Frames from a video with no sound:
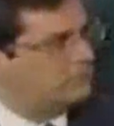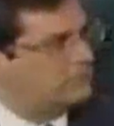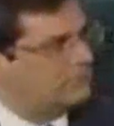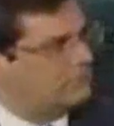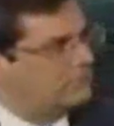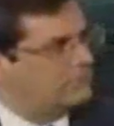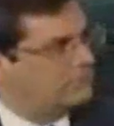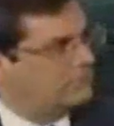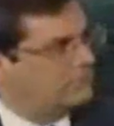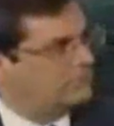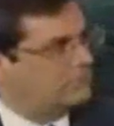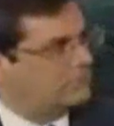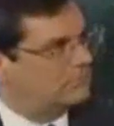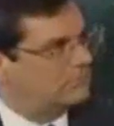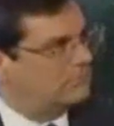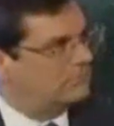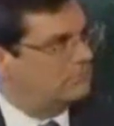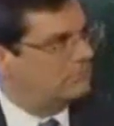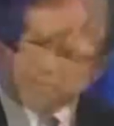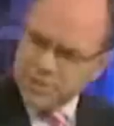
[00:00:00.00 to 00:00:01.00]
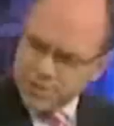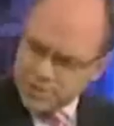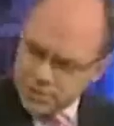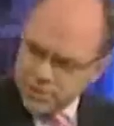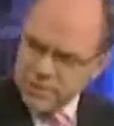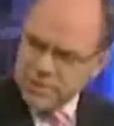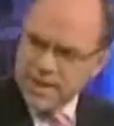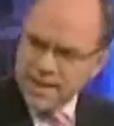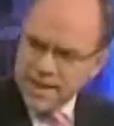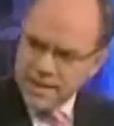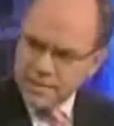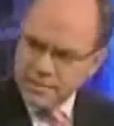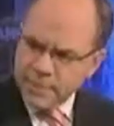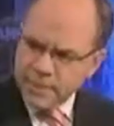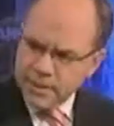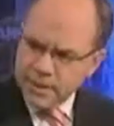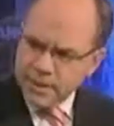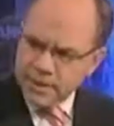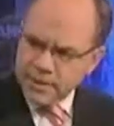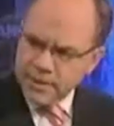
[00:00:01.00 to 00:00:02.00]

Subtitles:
of the iceberg, isn't it? The student aid bill.